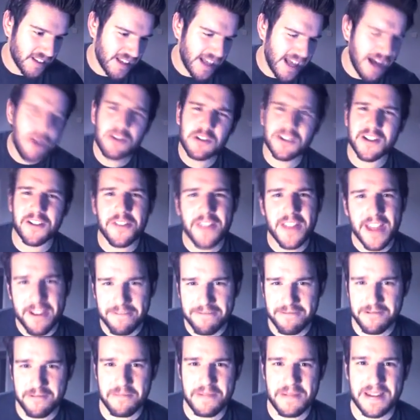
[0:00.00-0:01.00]
I was on there
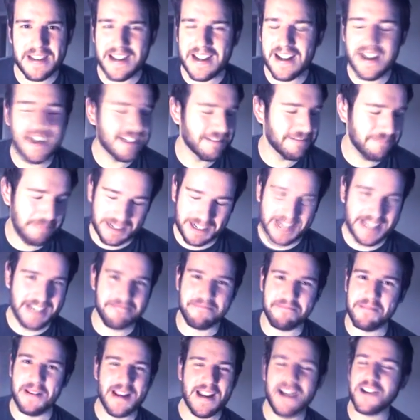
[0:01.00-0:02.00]
for a bit, guys.
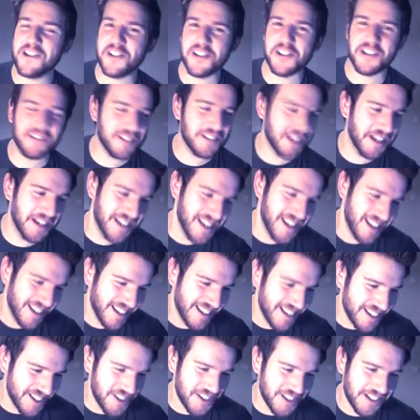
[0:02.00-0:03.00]
Believe me, I should have
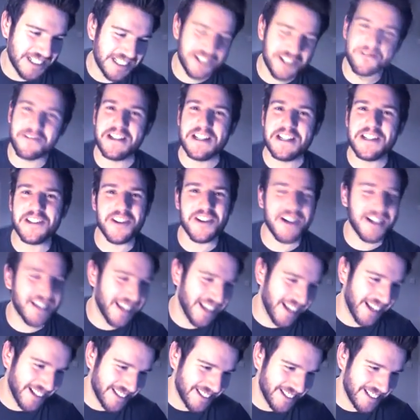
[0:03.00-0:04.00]
should have screenshotted
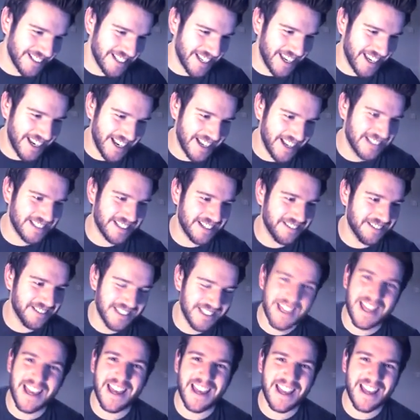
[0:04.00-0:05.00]
it to say yes, I was
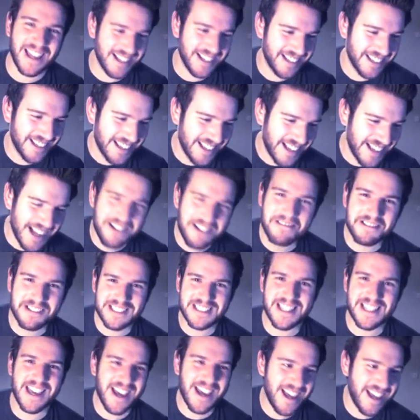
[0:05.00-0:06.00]
there. I
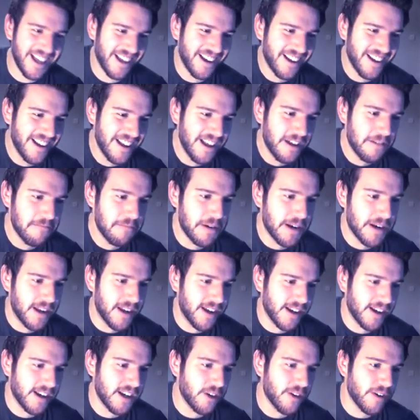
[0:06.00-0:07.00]
was there. But
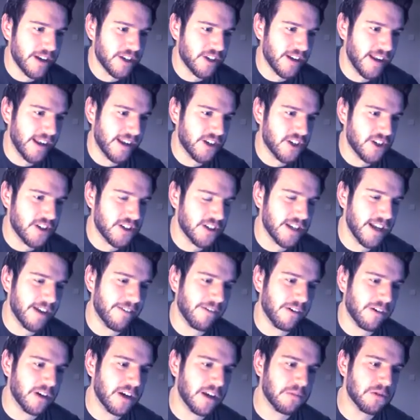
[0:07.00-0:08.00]
uh, congratulations to
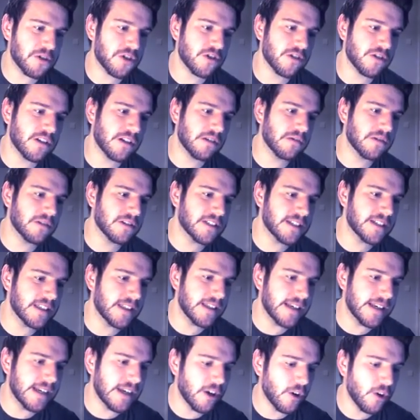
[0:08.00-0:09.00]
everyone. I'm sure that we'll see
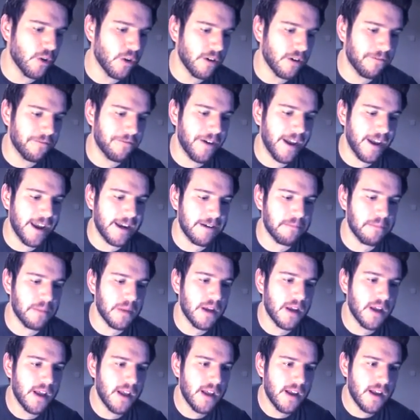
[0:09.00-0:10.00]
the Hall of Fame
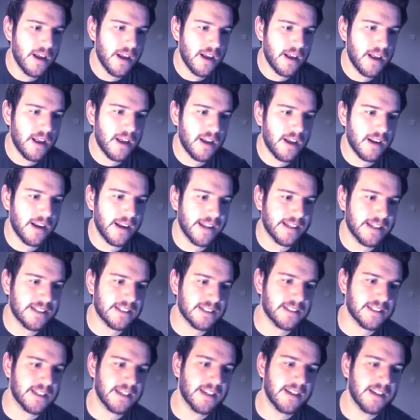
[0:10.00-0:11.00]
uh,
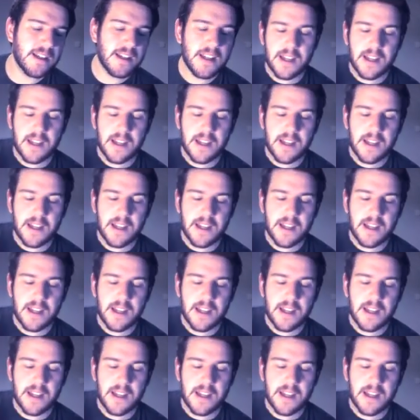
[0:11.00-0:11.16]
list